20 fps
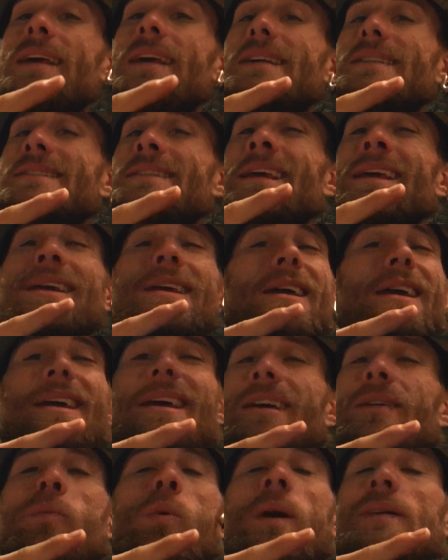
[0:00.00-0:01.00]
See,
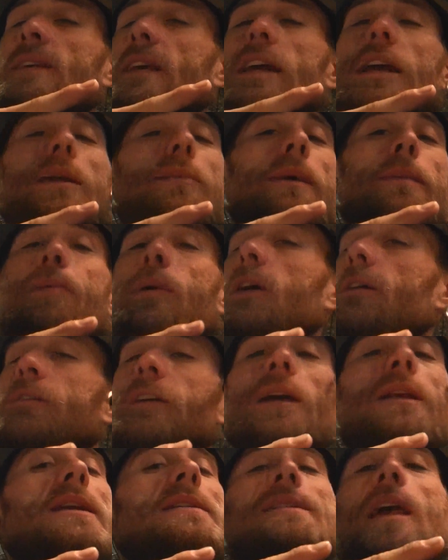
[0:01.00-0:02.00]
it wasn't going to be
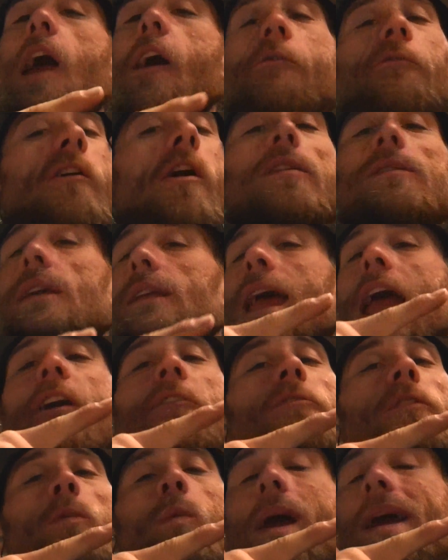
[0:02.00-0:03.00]
perfect. That's how I felt in
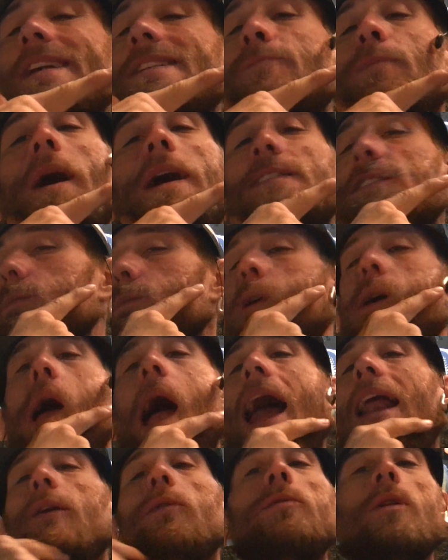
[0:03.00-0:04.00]
every way as possible.
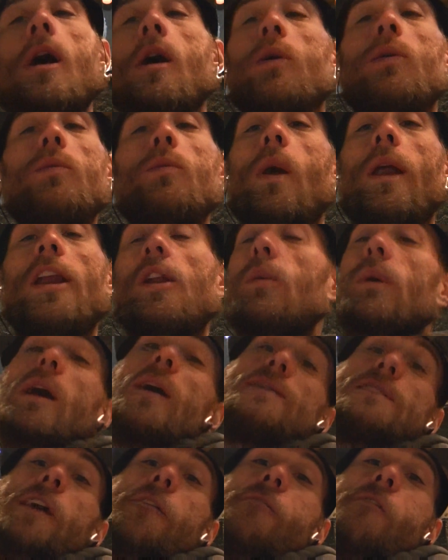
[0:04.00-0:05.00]
I don't know. Want to know what
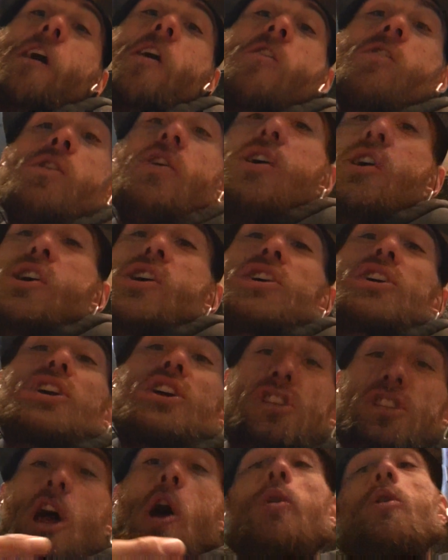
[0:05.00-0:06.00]
else I felt?
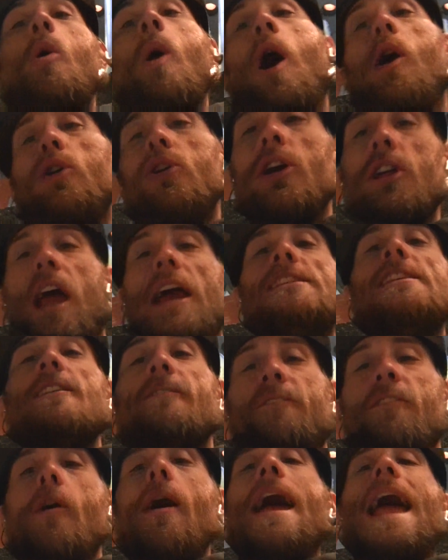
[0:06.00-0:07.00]
You don't know how good I
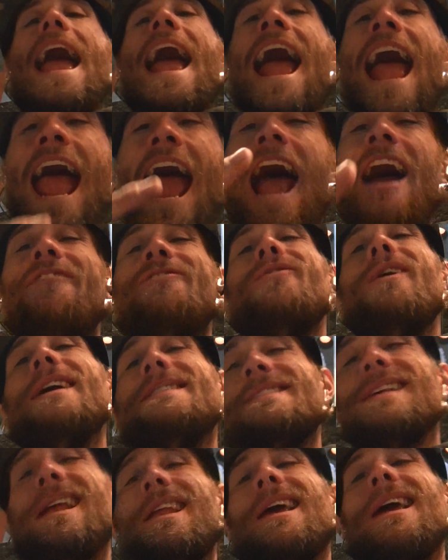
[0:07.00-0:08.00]
did feel after I
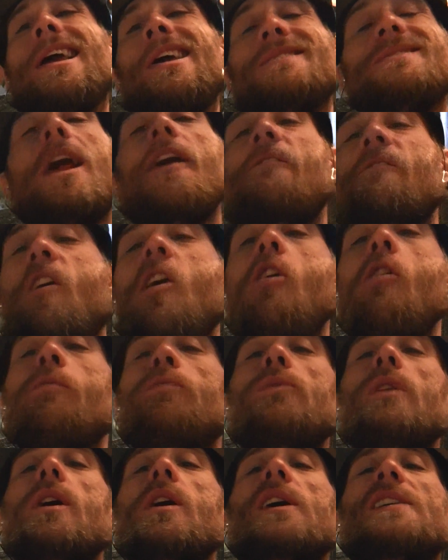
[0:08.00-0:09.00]
said it. Here's how I
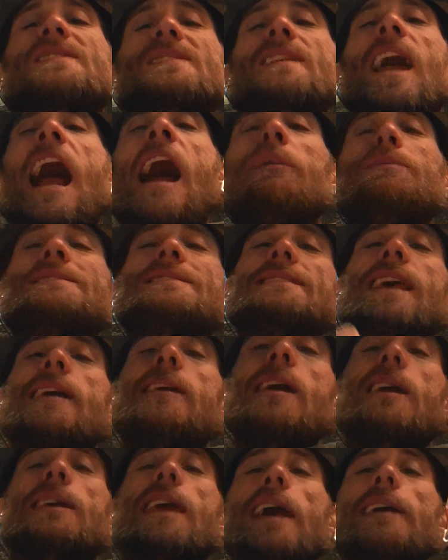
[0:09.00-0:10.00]
felt. Stop
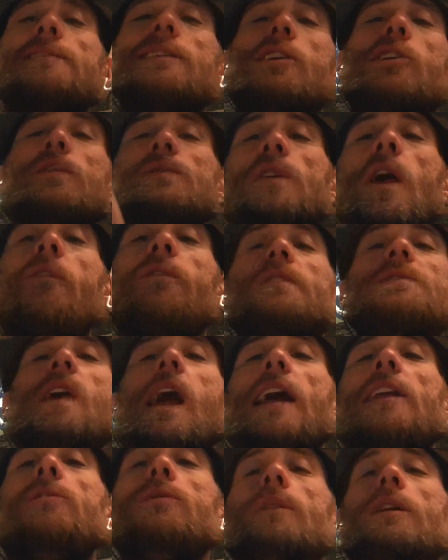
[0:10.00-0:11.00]
second guessing yourself as
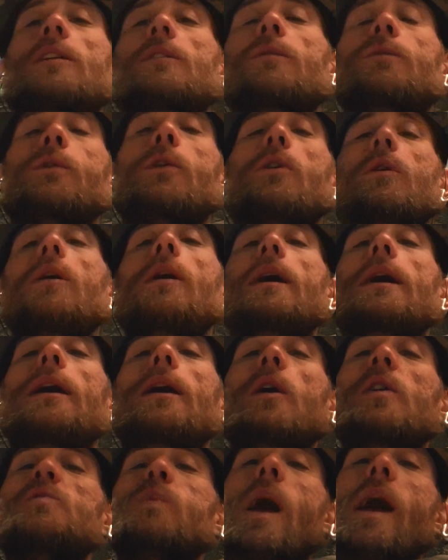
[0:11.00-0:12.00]
how I do need to feel.
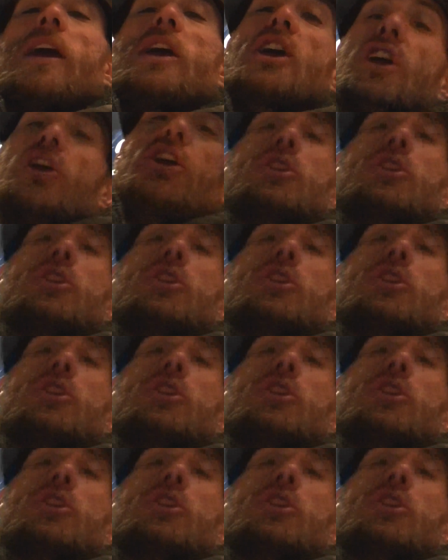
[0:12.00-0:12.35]
Here's why.